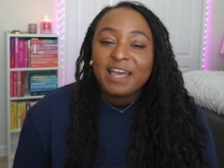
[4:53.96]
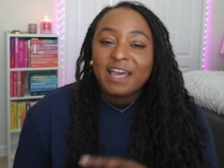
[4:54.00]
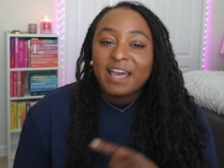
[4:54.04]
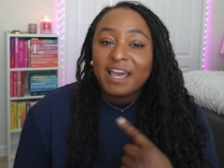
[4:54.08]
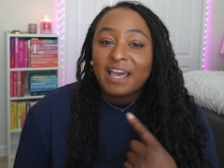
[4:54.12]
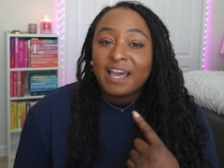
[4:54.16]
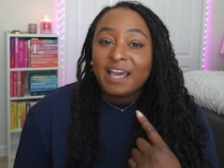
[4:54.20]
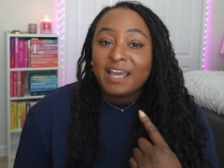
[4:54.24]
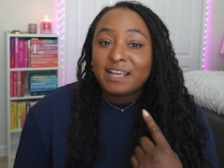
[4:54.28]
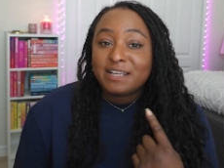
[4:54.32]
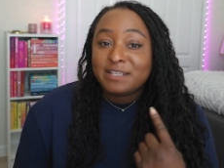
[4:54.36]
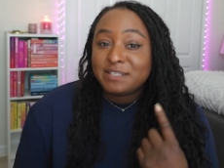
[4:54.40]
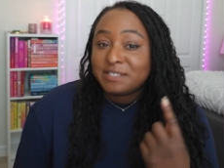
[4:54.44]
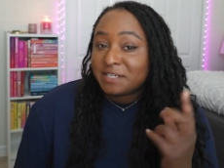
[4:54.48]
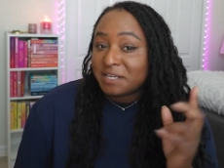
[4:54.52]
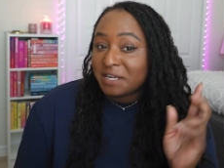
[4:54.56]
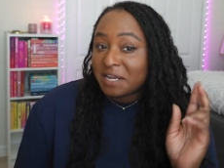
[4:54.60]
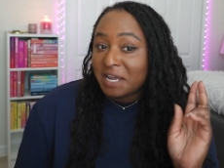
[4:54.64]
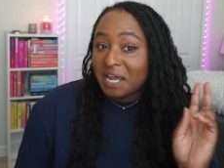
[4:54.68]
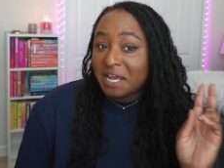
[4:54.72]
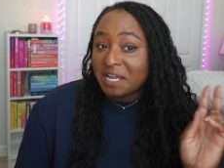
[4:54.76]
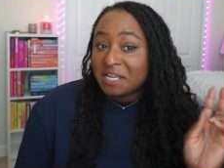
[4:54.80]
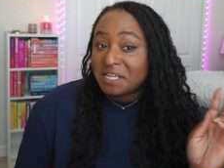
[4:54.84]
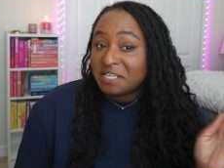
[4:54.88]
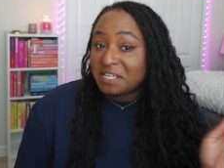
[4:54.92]
and
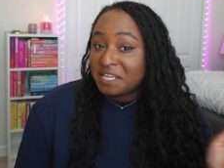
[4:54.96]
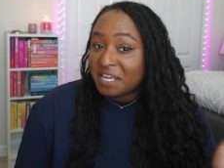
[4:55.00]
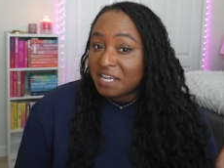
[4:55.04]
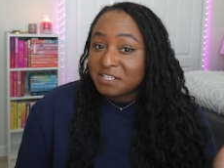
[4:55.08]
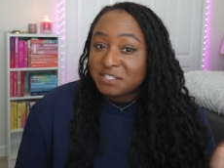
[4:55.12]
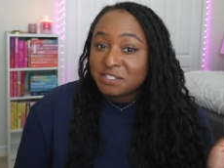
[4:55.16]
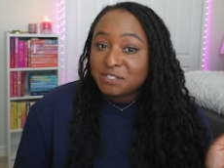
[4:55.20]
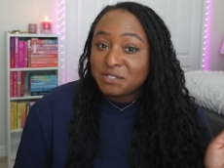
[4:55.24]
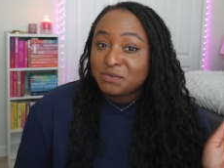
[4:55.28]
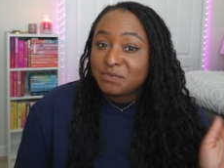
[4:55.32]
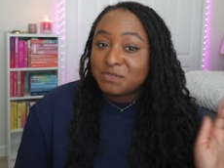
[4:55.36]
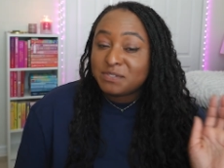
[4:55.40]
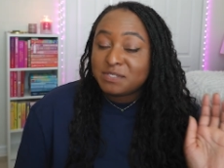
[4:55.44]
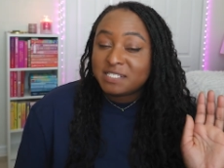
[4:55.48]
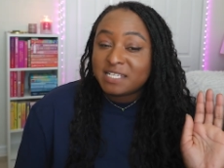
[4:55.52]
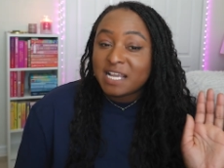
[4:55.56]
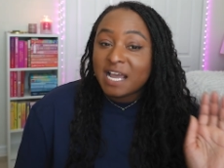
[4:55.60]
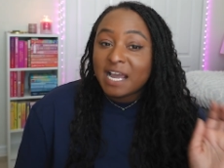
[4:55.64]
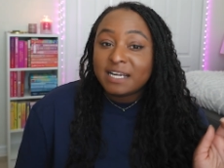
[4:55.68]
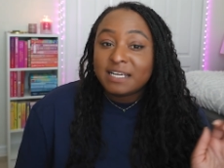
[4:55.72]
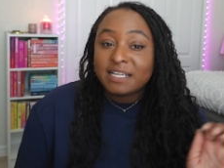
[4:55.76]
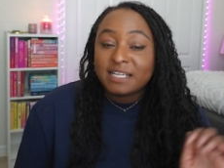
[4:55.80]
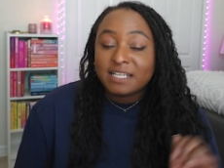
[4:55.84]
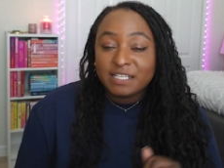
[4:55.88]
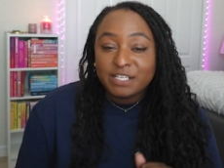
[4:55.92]
I guess you
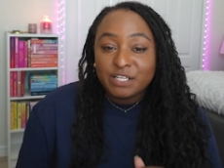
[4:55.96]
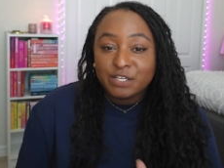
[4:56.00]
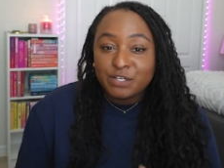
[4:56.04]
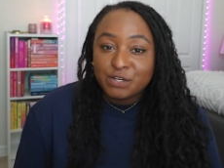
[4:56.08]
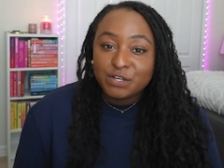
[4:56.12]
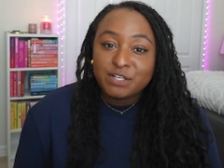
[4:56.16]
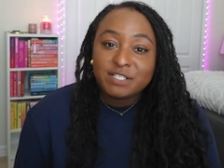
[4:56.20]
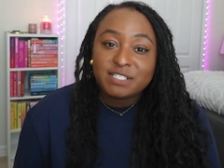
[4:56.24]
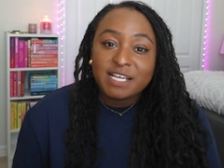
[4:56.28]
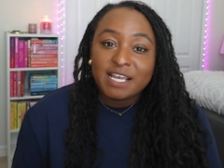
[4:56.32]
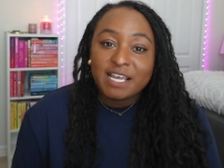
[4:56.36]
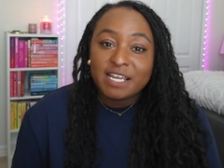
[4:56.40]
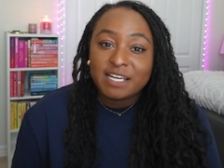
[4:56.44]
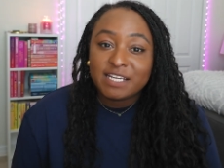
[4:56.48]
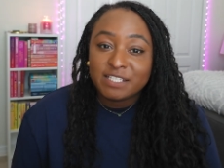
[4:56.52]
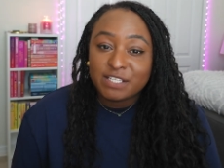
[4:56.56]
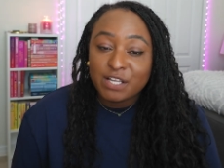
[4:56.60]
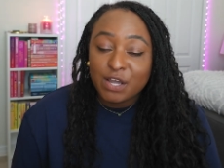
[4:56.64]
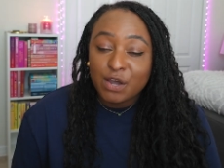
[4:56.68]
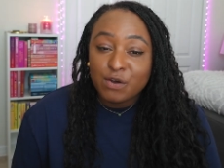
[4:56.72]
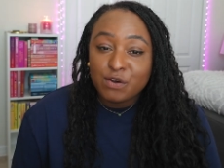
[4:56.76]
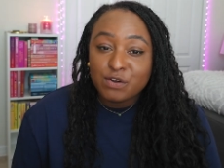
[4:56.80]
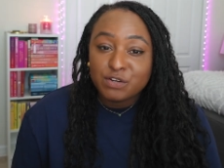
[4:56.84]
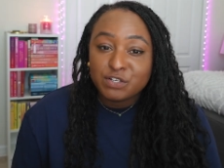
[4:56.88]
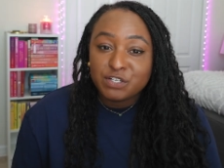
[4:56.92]
technically could take it in
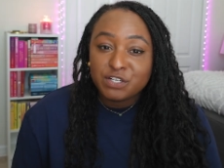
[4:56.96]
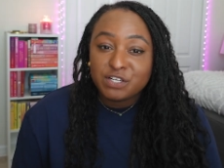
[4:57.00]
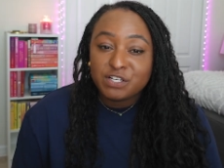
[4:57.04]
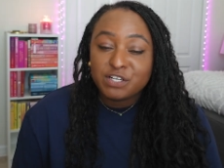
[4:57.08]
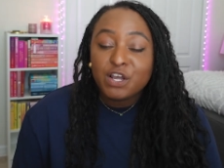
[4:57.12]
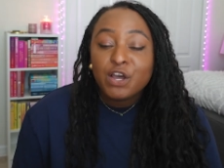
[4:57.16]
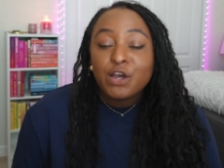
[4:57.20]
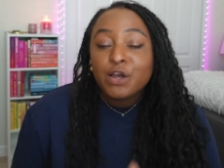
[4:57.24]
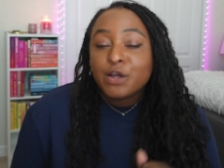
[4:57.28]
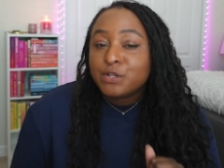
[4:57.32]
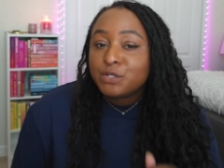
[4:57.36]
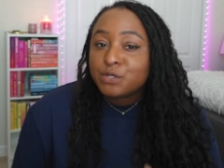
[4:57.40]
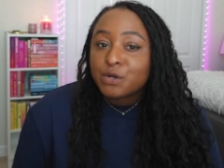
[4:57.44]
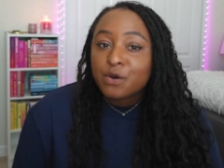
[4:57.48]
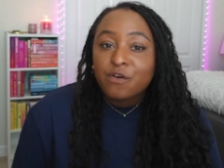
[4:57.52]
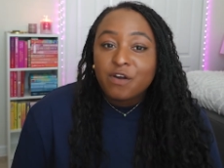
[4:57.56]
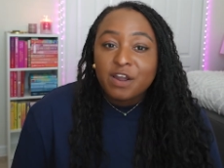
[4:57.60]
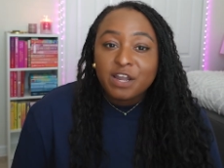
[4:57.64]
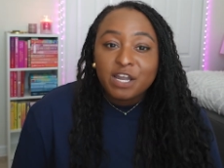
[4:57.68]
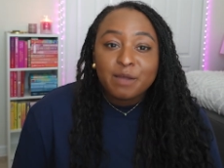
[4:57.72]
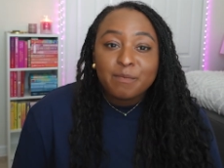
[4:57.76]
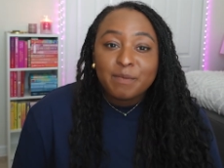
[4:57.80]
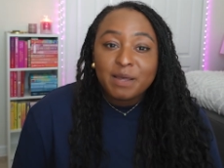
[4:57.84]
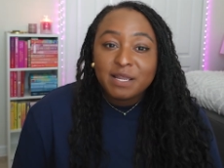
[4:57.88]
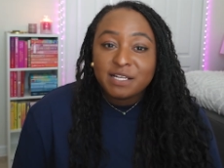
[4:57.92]
the ocean. Do I
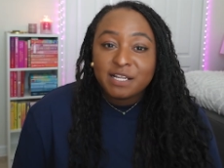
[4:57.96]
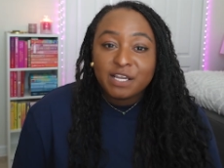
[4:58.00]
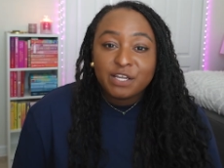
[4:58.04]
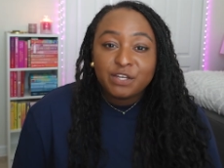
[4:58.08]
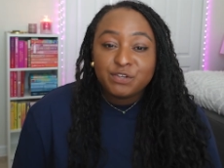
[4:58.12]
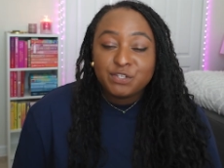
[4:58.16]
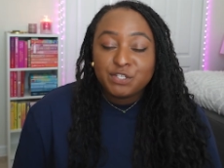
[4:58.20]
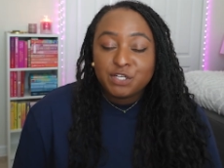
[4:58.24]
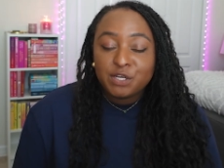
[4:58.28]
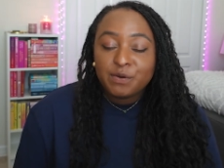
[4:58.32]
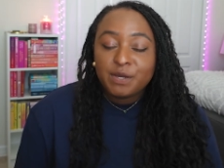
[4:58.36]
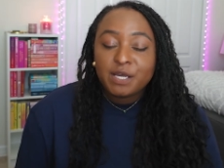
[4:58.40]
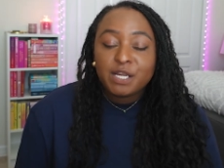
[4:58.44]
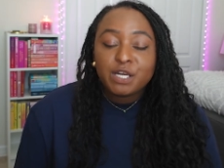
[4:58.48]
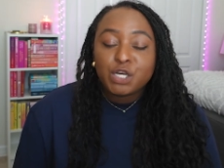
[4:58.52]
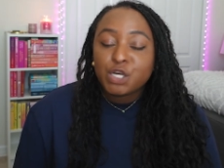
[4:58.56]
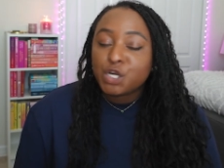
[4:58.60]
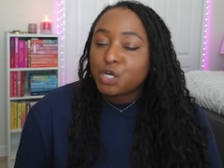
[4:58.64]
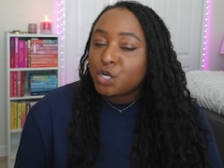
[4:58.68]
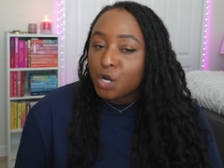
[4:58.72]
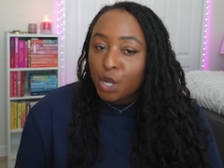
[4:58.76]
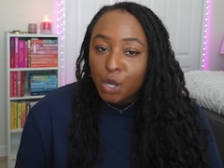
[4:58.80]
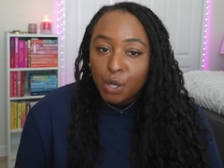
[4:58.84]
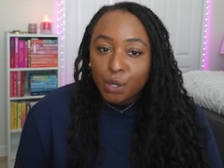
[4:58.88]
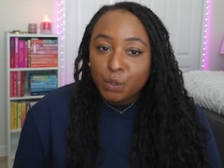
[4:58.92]
recommend that you do it?
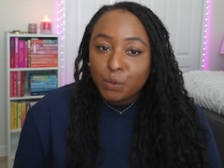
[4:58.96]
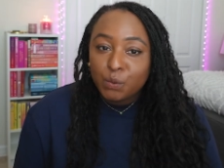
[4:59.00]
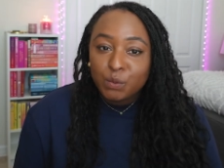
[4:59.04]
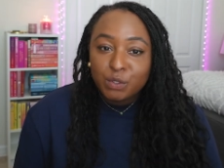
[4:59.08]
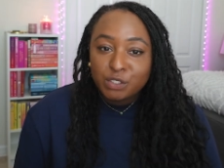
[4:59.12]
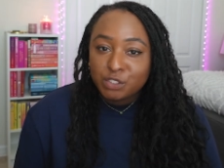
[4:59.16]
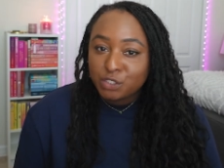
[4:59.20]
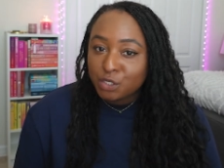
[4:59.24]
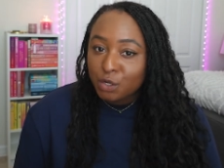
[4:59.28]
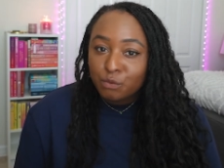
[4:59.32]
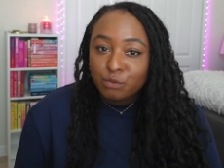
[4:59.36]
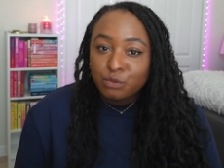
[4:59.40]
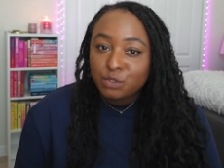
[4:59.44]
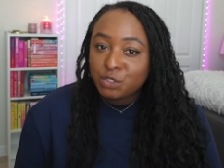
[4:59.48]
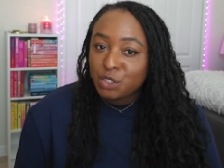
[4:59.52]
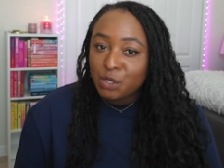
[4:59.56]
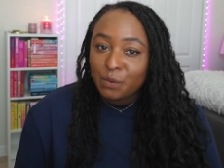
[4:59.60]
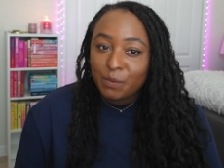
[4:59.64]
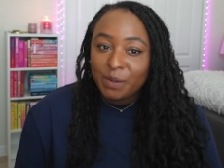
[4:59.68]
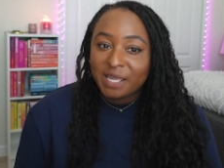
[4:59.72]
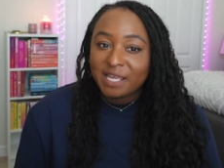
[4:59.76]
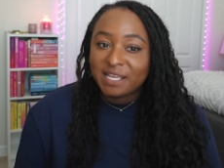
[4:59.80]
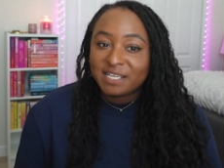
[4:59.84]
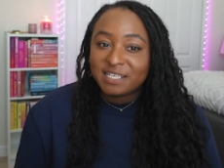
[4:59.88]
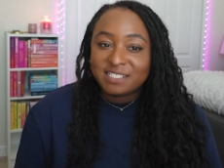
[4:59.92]
No, don't do
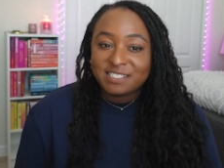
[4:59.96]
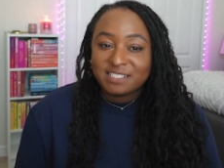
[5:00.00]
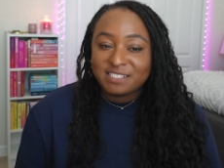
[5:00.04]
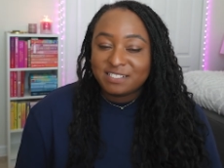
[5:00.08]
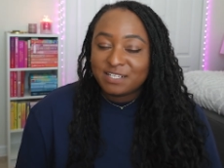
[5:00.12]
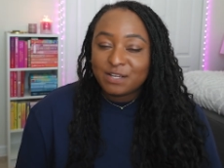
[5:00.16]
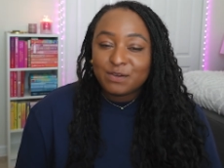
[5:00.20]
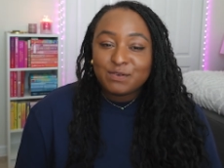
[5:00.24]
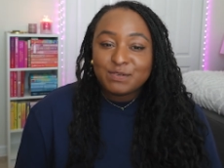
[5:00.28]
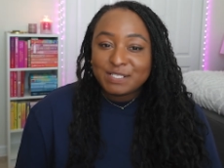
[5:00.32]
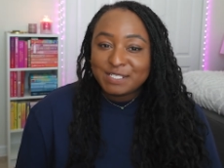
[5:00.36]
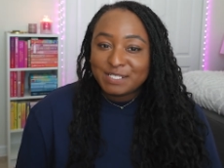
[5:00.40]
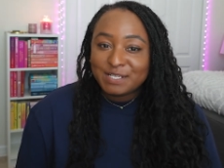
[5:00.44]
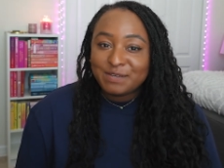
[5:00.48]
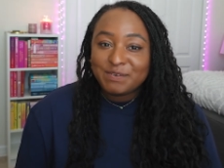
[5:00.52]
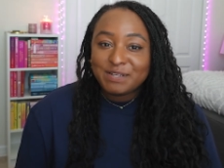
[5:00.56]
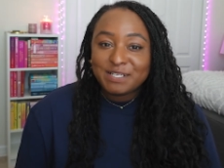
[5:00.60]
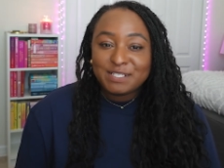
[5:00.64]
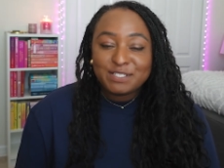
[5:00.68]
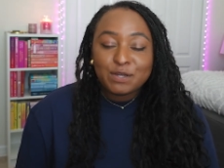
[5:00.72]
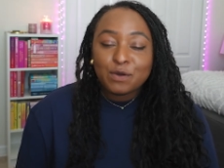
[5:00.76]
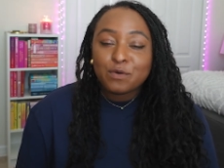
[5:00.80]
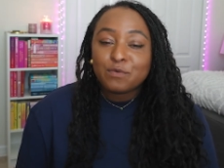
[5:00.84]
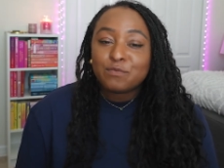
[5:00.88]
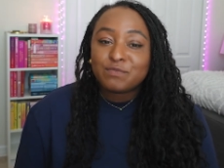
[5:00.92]
it. Don't do it.
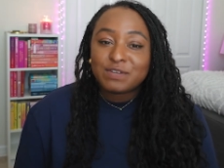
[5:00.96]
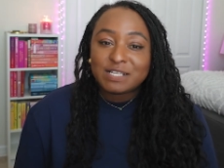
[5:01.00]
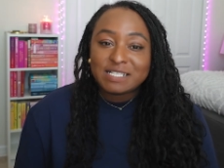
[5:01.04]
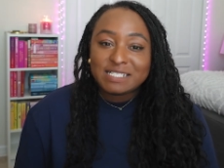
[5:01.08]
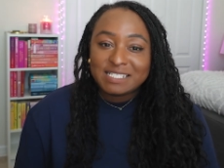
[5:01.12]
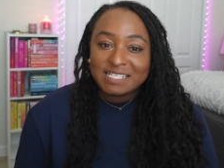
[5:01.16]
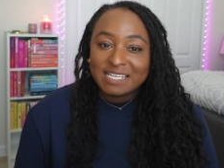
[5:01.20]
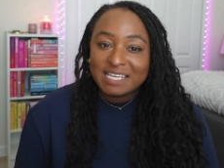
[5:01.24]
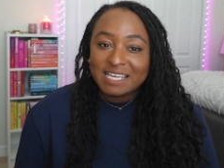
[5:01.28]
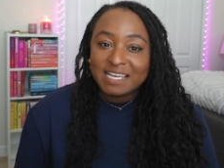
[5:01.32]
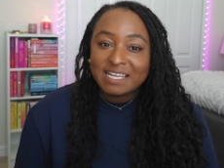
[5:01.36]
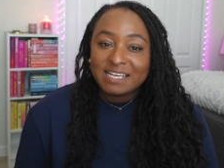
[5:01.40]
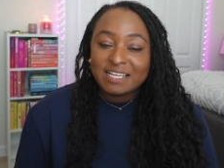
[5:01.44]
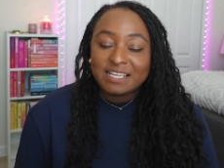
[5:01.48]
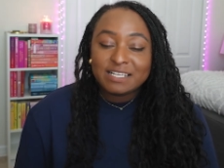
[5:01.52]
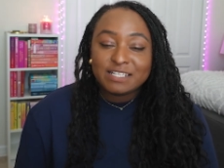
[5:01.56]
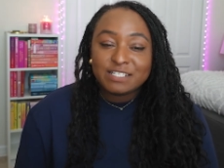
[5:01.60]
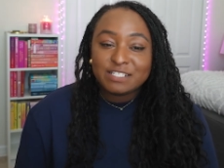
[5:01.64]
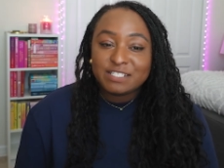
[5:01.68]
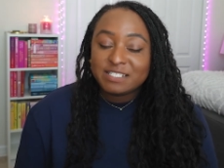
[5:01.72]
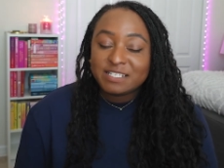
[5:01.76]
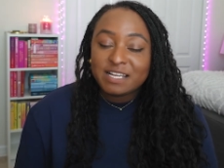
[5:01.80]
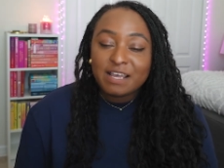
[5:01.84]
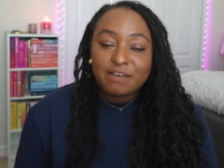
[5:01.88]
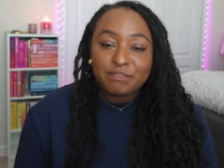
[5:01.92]
Don't risk it, because
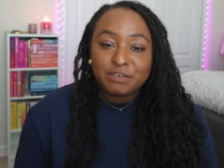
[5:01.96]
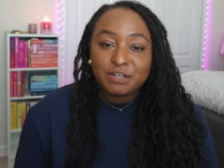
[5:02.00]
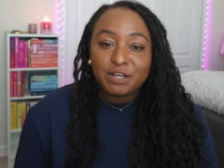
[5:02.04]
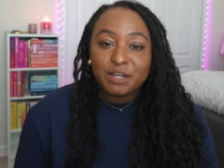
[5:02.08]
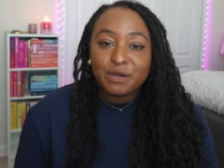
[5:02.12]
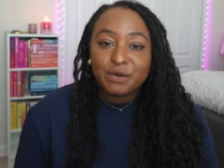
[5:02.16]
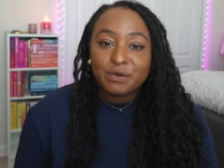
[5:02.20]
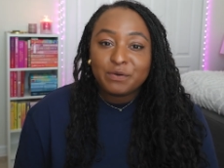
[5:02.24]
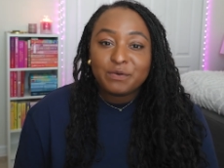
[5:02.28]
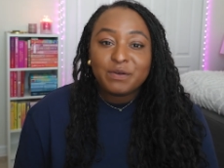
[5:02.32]
you never know.